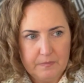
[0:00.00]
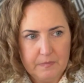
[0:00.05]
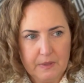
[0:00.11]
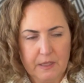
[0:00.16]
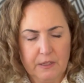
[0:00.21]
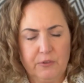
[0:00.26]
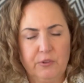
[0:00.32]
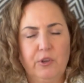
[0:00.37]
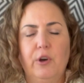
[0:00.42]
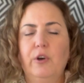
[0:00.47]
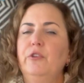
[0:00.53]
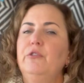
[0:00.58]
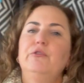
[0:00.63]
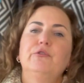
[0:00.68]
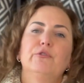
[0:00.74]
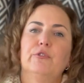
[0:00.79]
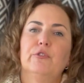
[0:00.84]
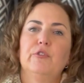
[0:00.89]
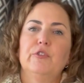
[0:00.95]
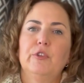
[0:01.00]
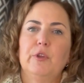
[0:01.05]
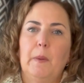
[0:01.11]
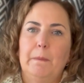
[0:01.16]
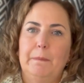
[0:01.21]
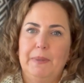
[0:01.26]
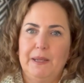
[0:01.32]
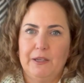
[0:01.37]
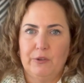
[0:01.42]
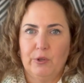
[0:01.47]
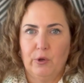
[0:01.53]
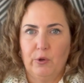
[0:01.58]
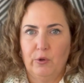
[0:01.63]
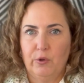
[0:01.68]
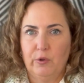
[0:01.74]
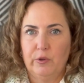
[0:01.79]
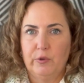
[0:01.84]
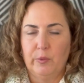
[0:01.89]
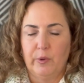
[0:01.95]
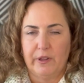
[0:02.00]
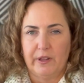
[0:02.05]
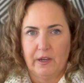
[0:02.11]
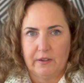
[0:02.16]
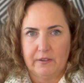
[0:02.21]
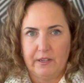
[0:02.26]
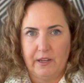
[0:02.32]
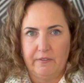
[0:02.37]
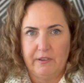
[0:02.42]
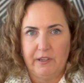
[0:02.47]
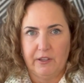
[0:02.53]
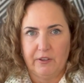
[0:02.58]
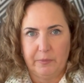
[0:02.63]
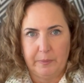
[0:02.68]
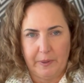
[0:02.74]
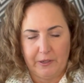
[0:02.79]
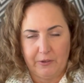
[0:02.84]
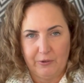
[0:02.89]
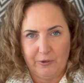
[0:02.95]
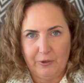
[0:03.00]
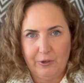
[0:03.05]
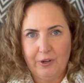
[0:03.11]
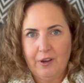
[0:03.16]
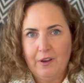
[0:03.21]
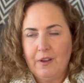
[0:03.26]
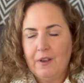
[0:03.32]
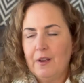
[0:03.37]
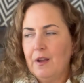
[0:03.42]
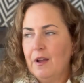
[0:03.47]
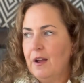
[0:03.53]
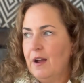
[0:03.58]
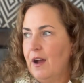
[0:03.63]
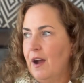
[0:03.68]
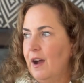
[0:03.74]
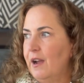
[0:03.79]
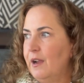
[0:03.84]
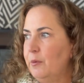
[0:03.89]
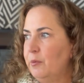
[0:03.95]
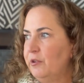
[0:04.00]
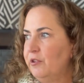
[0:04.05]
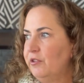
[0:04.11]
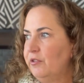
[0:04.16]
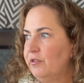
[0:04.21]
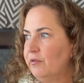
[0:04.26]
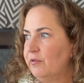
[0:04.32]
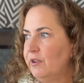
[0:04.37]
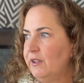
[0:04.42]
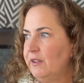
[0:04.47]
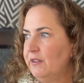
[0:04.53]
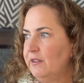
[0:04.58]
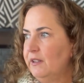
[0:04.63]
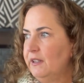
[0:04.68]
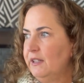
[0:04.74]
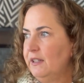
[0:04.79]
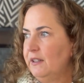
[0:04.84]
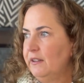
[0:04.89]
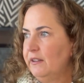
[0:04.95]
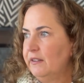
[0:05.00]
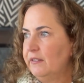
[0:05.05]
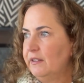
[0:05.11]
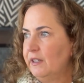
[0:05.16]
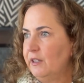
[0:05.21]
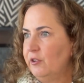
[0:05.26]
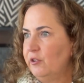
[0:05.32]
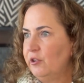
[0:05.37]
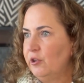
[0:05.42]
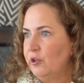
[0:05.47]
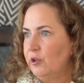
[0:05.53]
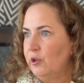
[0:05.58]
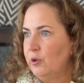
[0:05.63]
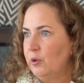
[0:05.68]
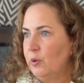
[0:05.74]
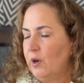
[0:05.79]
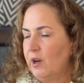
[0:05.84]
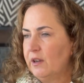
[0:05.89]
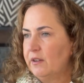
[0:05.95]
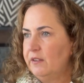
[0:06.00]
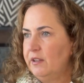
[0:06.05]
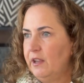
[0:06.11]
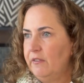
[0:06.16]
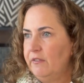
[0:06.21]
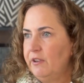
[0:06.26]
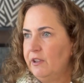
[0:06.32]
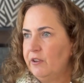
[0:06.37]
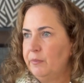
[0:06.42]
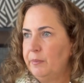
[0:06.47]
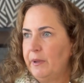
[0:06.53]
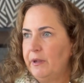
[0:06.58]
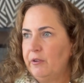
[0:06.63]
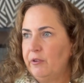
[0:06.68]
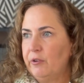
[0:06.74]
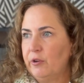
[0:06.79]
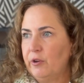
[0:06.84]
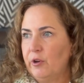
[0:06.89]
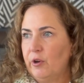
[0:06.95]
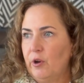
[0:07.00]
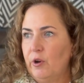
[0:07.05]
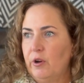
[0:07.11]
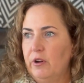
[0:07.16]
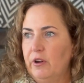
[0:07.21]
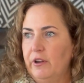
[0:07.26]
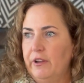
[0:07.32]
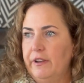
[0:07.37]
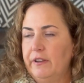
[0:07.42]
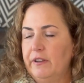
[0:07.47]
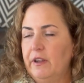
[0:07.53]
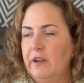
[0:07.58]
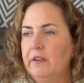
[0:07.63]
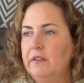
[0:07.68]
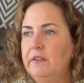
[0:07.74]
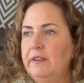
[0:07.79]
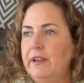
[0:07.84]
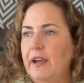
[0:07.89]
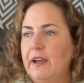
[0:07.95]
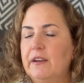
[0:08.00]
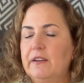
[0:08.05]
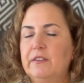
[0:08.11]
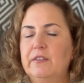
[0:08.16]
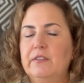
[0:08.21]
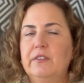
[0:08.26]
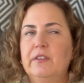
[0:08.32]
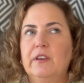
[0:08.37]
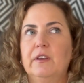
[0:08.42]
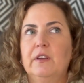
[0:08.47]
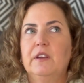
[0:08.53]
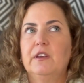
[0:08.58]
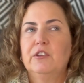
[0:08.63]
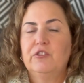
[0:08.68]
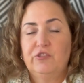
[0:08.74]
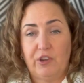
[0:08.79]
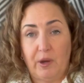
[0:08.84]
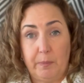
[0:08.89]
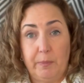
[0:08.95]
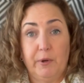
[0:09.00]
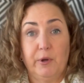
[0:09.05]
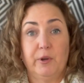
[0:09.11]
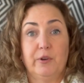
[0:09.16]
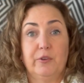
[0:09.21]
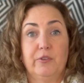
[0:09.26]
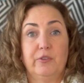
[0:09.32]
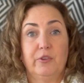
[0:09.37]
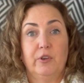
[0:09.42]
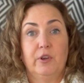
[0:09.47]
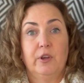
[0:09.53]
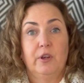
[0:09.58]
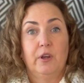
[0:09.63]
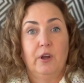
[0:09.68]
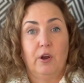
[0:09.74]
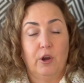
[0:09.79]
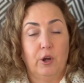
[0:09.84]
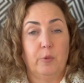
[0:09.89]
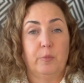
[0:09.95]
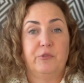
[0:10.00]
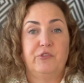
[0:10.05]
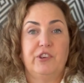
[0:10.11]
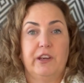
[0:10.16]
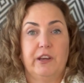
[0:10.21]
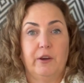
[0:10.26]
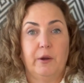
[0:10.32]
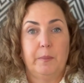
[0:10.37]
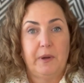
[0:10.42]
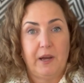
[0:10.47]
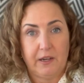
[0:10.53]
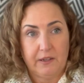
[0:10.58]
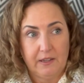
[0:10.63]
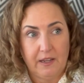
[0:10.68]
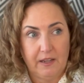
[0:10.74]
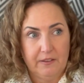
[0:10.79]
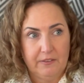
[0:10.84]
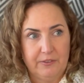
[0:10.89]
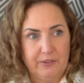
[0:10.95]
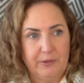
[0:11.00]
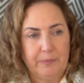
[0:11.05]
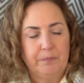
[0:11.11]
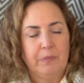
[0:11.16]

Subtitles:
It's called Truth Be Told with Octavia Spencer. I was recently listening to Octavia Spencer on Dax Shepard's Armchair podcast.